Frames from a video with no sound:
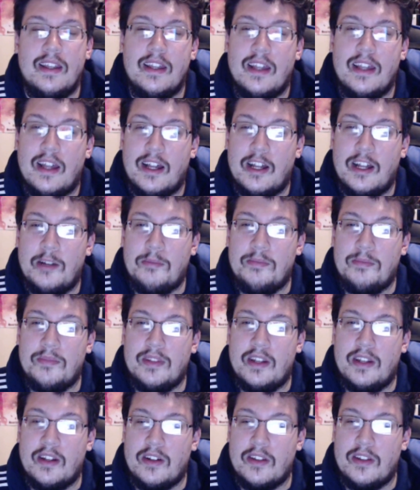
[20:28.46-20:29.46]

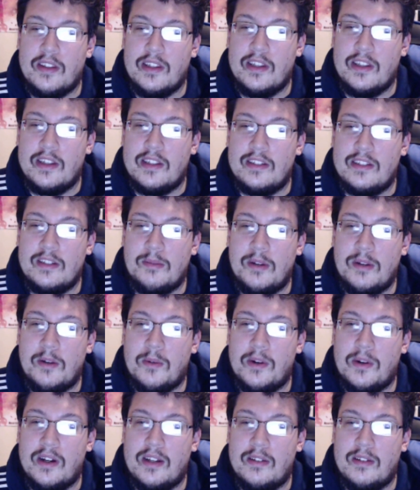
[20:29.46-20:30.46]
You know, someone at
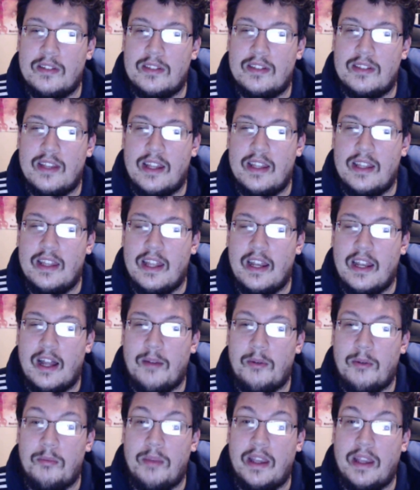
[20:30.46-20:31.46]
work said that
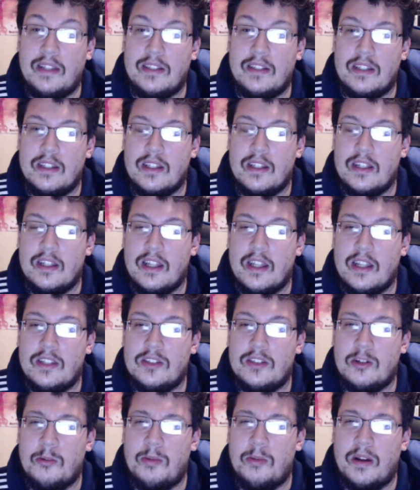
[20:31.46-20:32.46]
I'm amazing
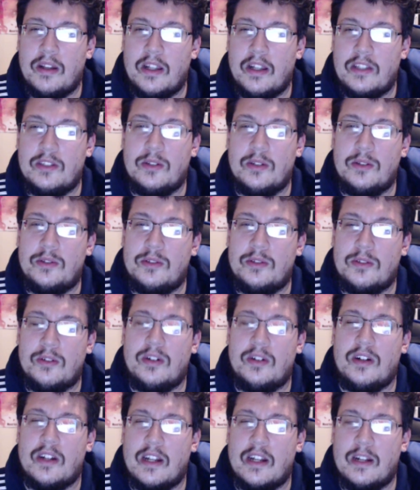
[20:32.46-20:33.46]
and so
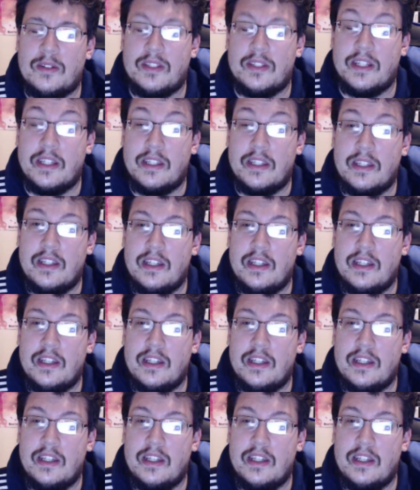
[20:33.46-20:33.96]
strong, and I was like,